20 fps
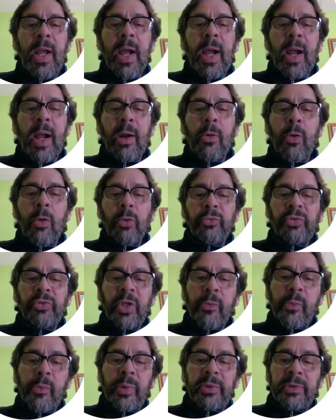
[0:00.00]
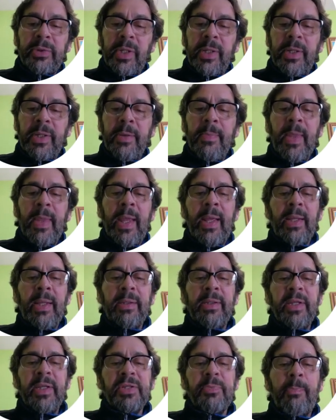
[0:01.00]
and consequently,
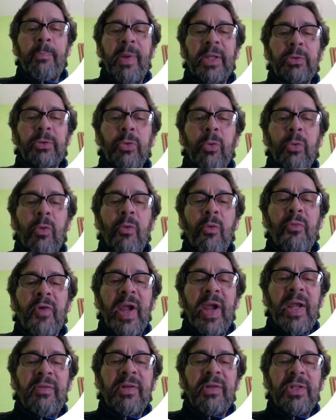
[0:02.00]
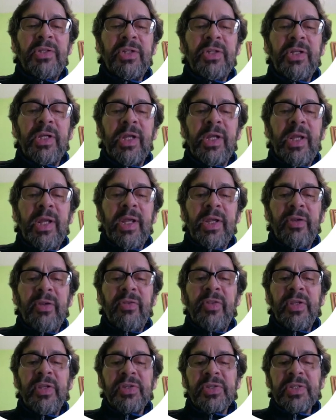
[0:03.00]
the spectrum of energy
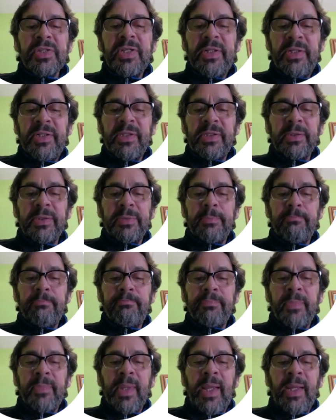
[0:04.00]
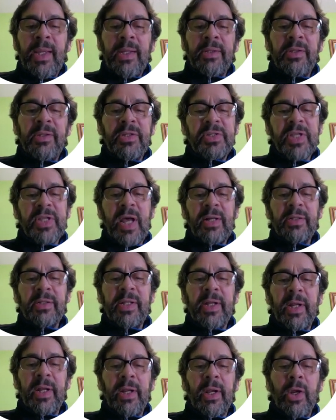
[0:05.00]
is discrete. These are
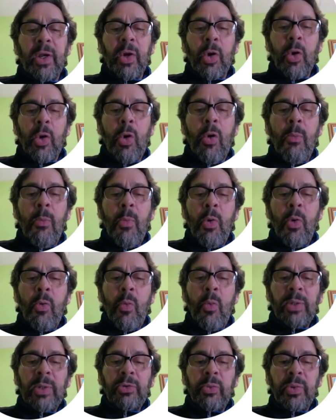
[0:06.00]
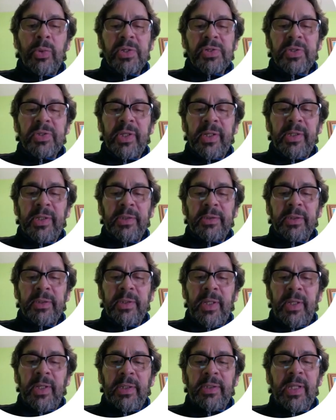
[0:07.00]
the common quantum states
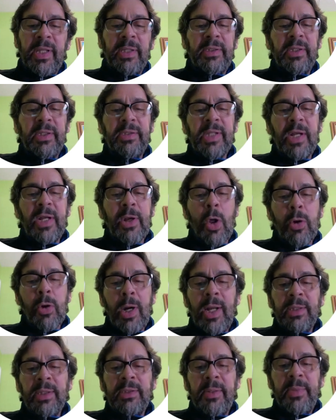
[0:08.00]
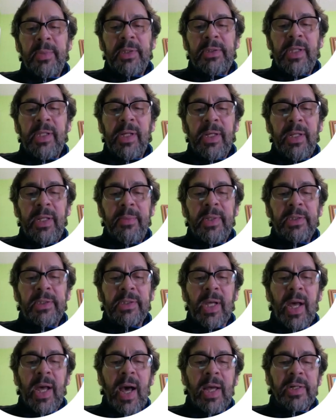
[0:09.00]
that in the non-relativistic
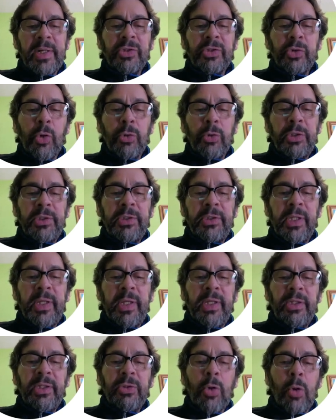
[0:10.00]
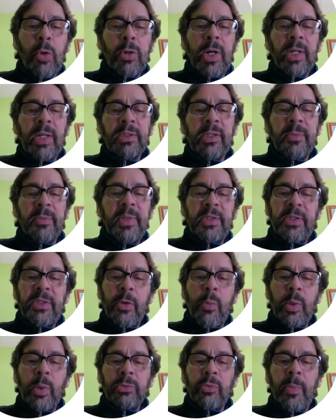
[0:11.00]
limit are studied in
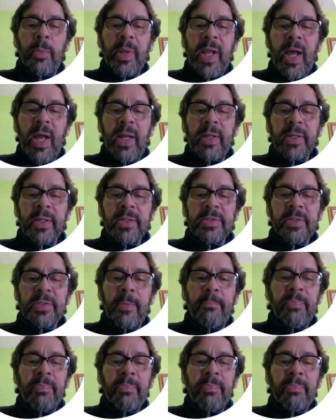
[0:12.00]
non-relativistic quantum mechanics.